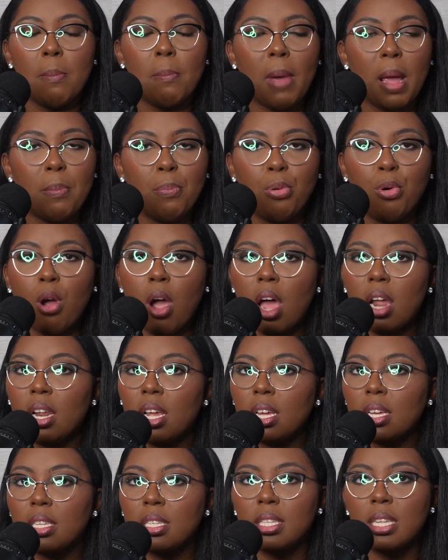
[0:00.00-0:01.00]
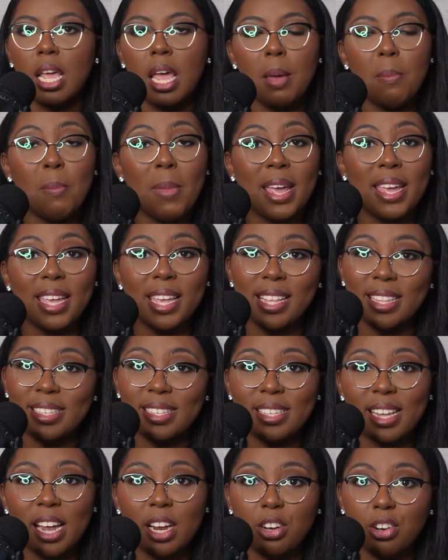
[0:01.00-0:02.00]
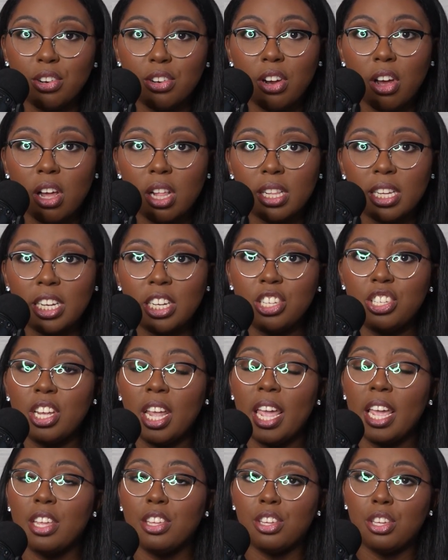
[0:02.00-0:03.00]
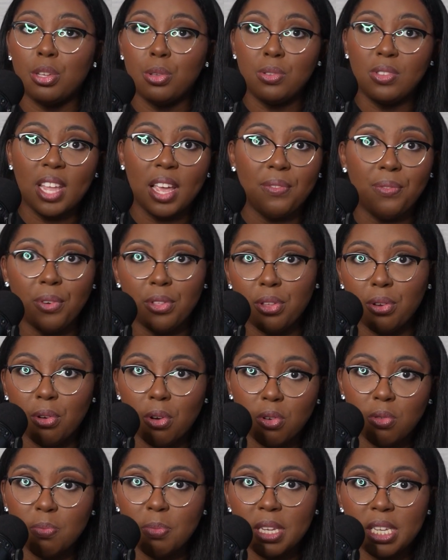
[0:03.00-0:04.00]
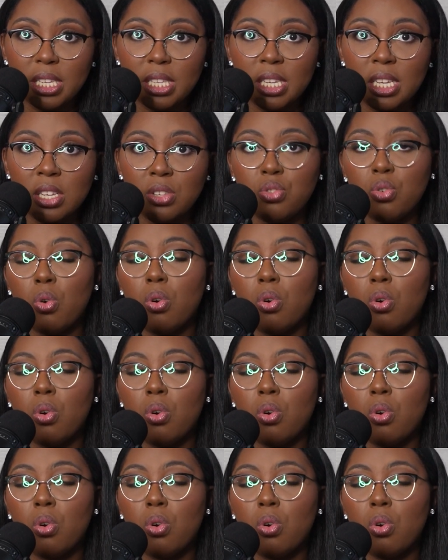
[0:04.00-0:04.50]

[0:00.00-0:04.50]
my products, my insider knowledge and use that for their own business?